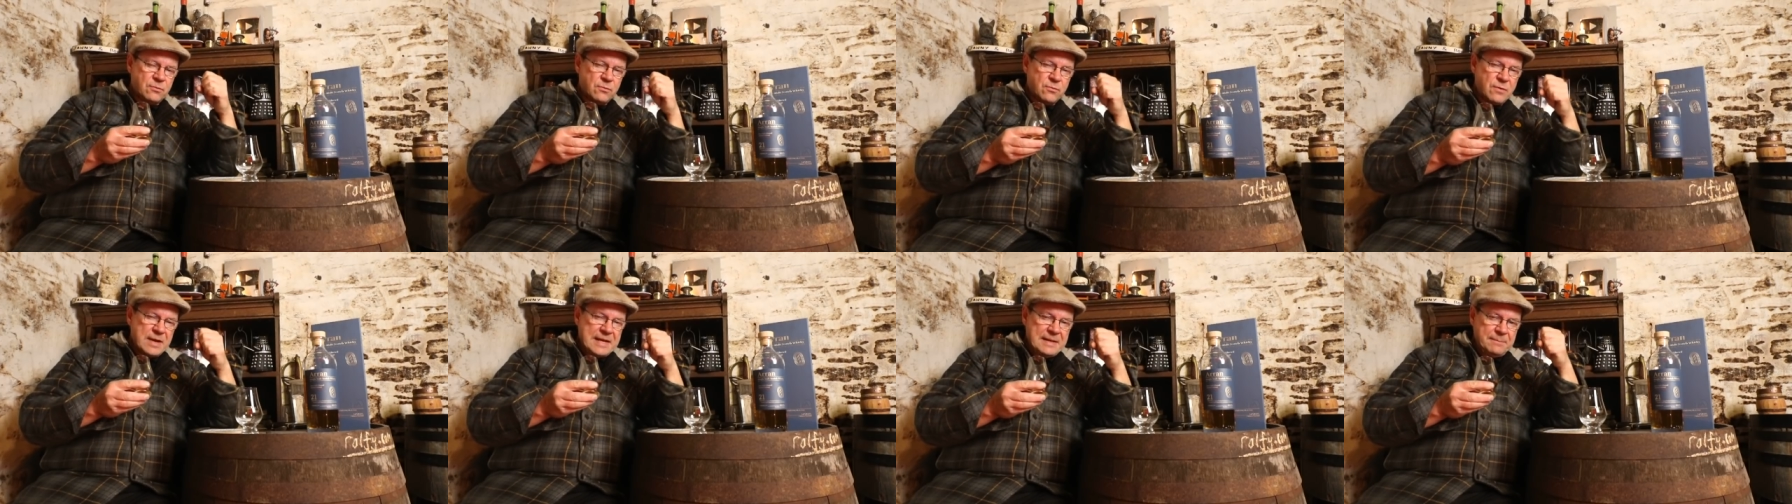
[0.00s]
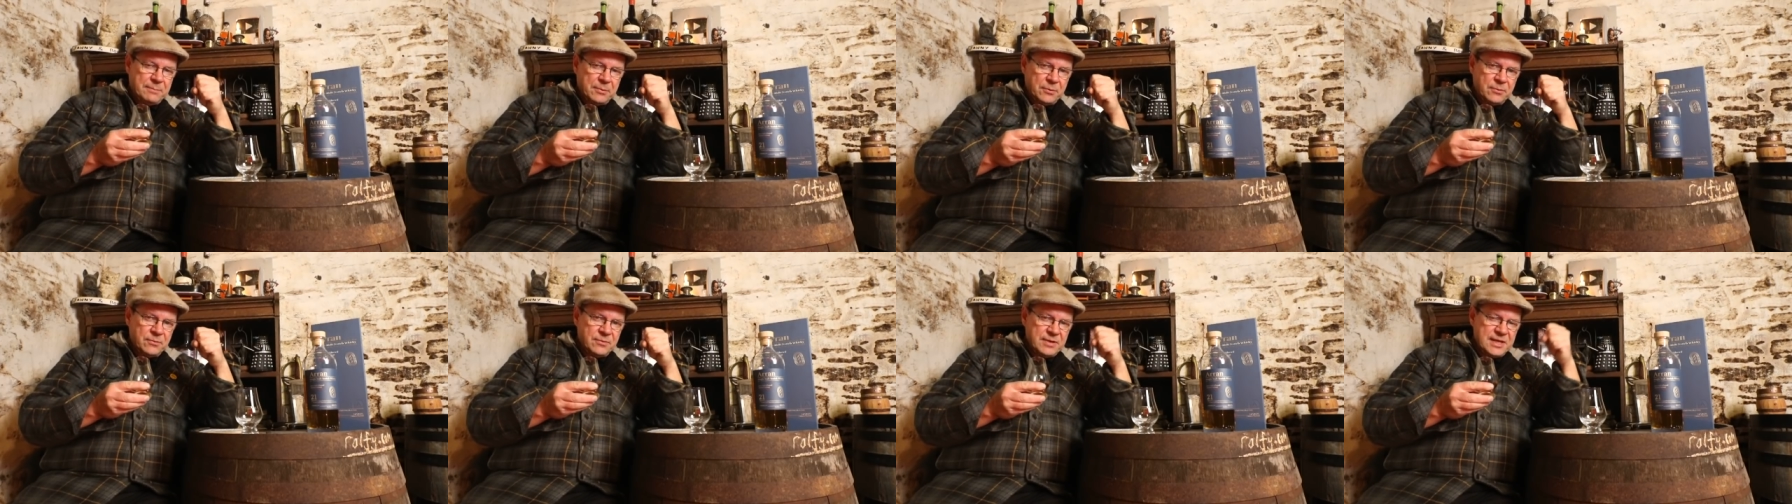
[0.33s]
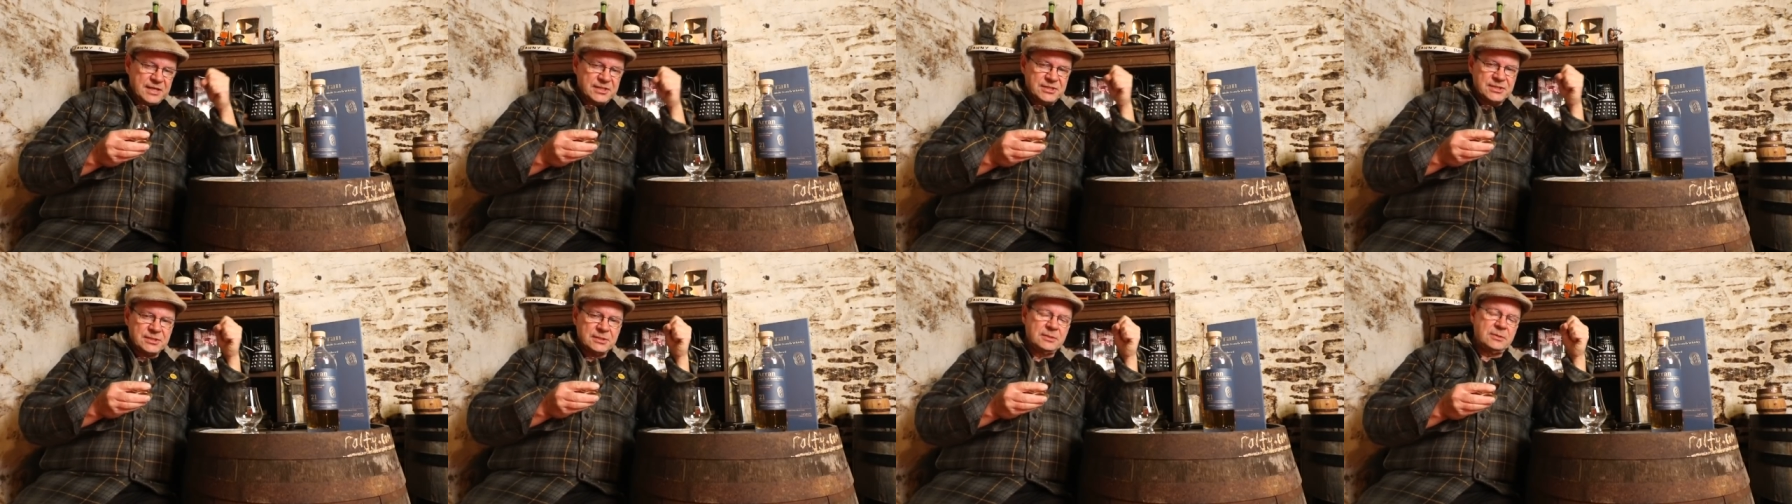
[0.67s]
ripe
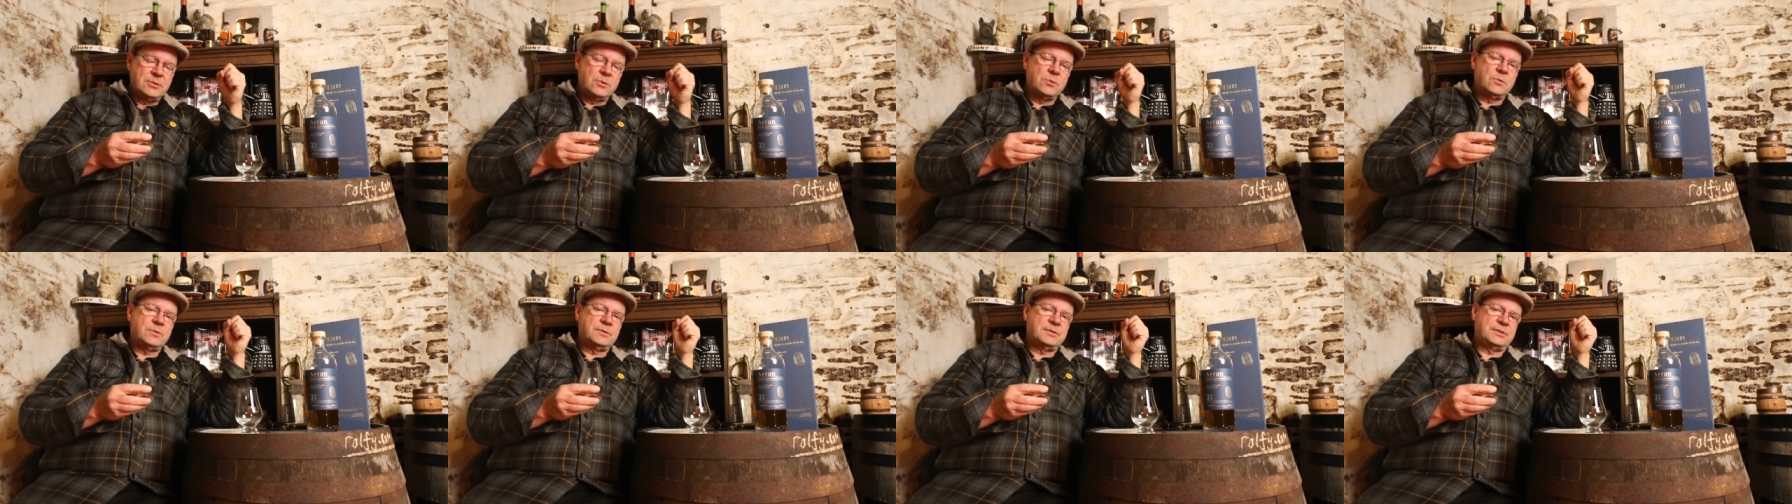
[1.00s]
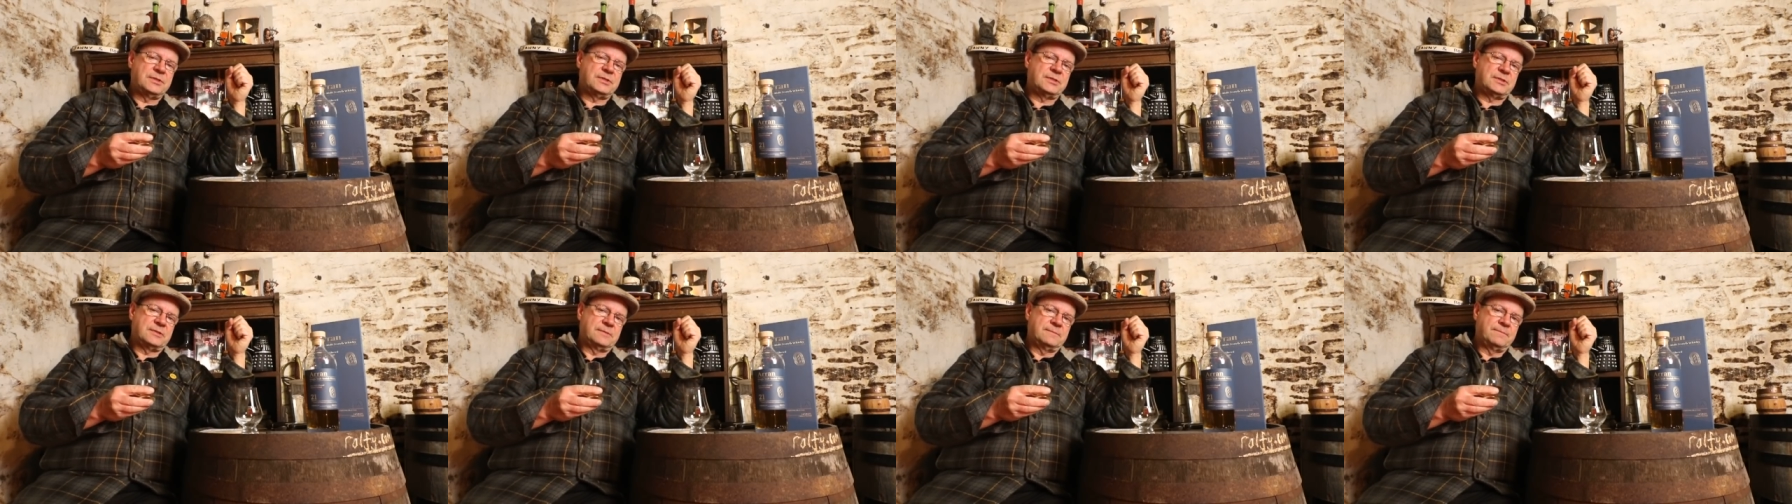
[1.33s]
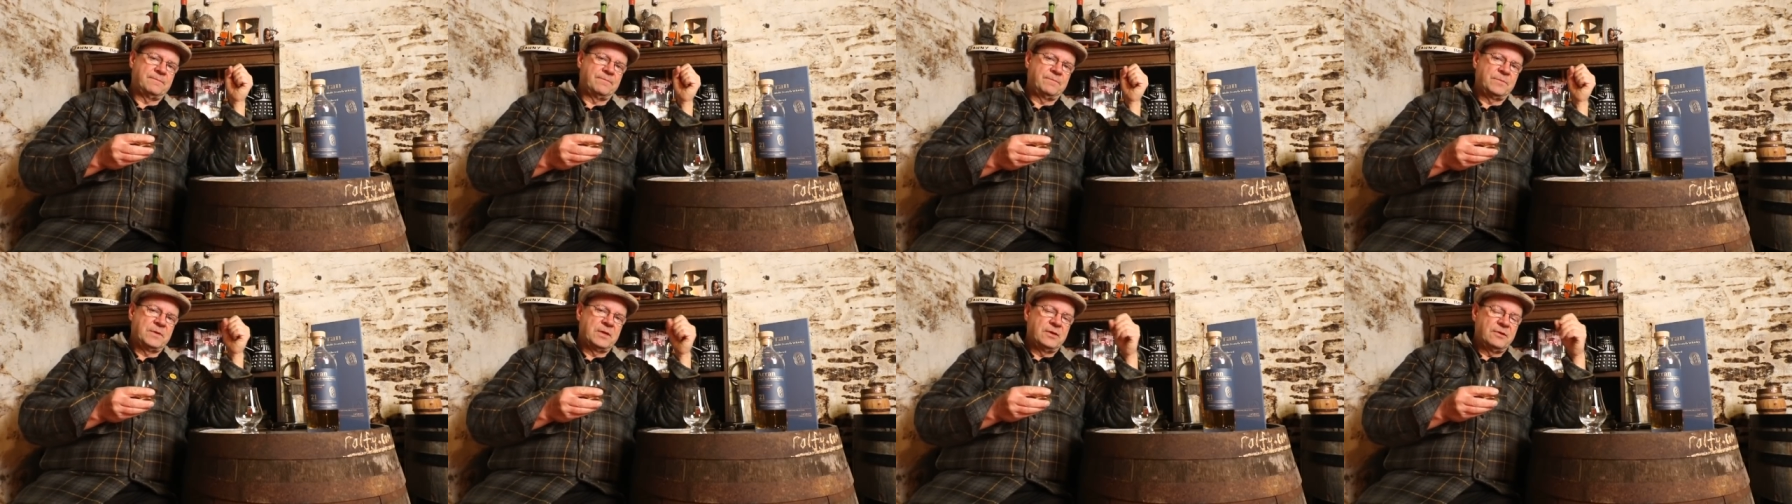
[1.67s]
raisin notes,
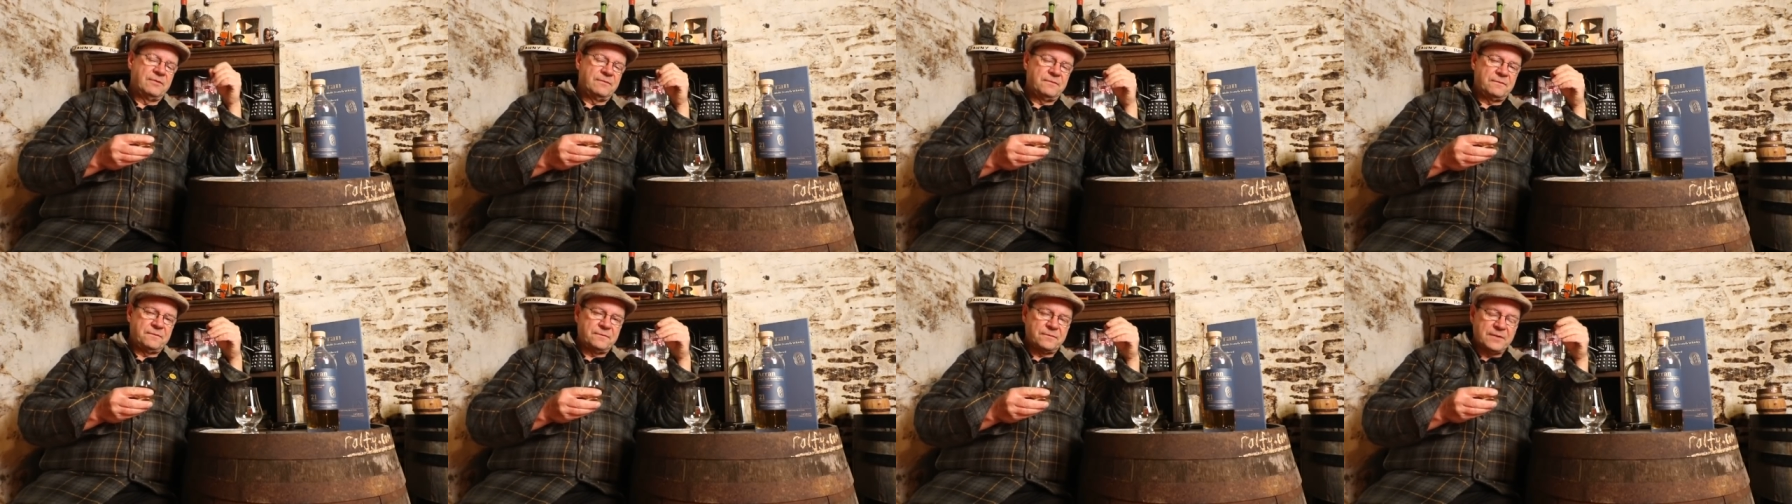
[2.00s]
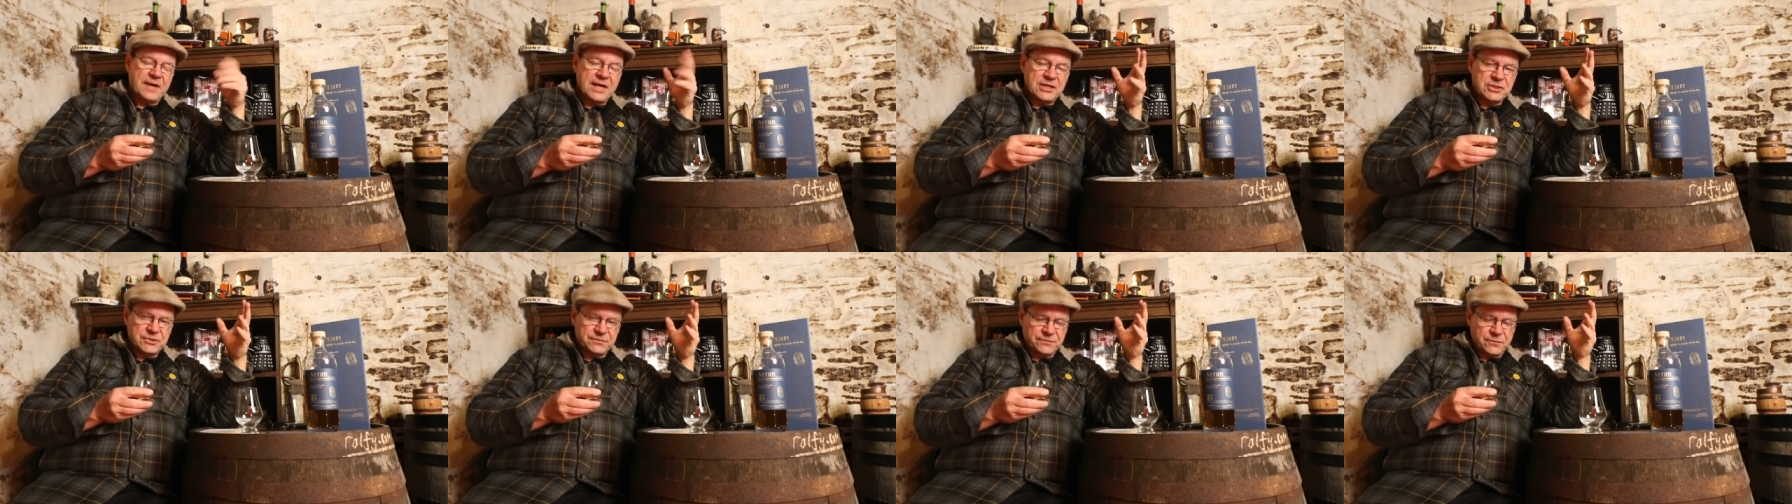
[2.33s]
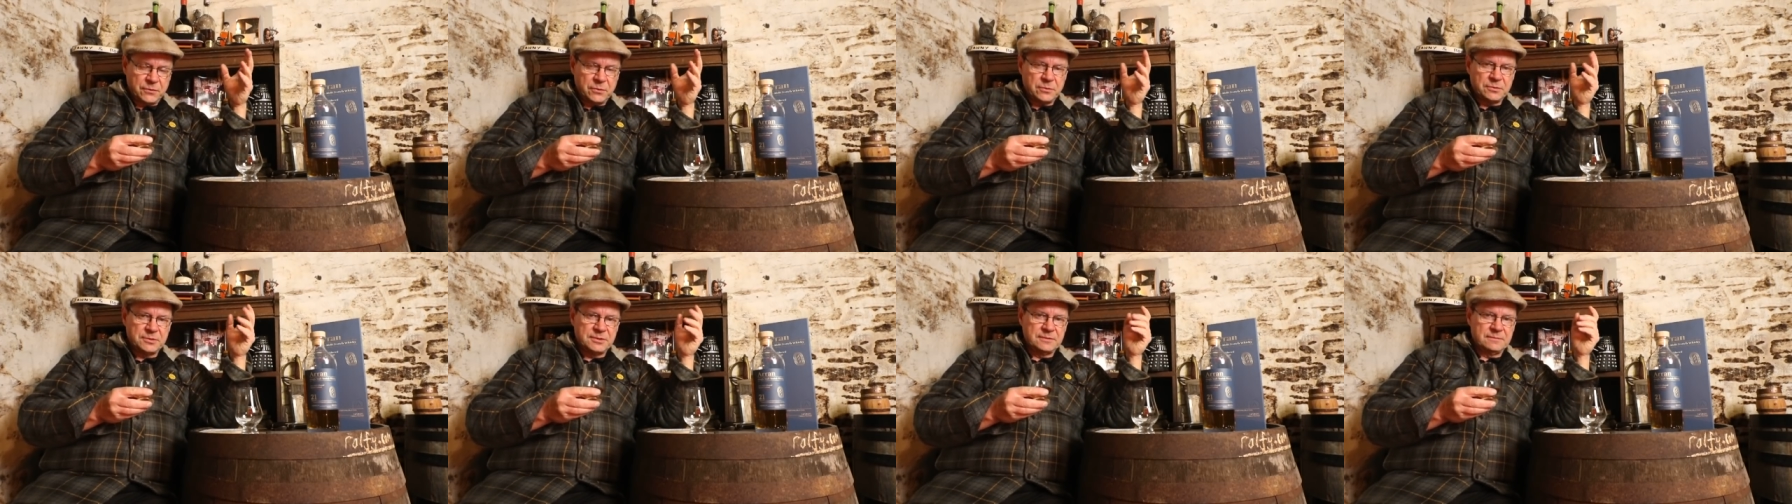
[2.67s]
fresh
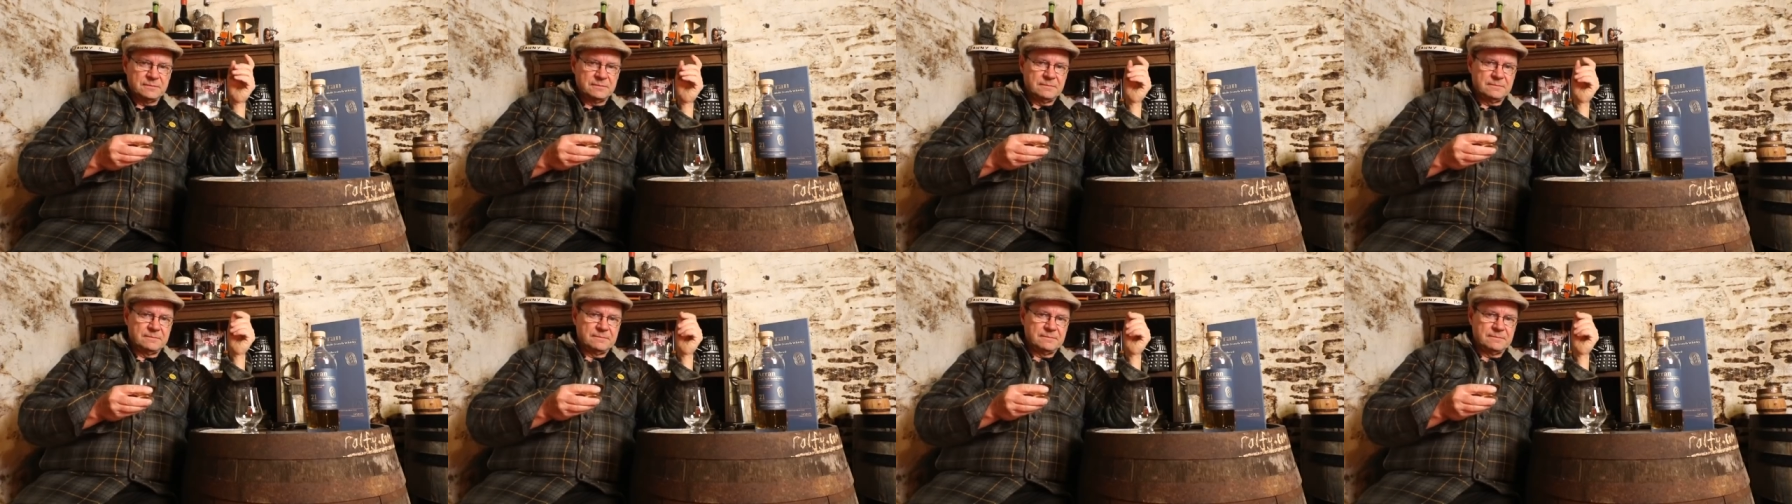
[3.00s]
fruit,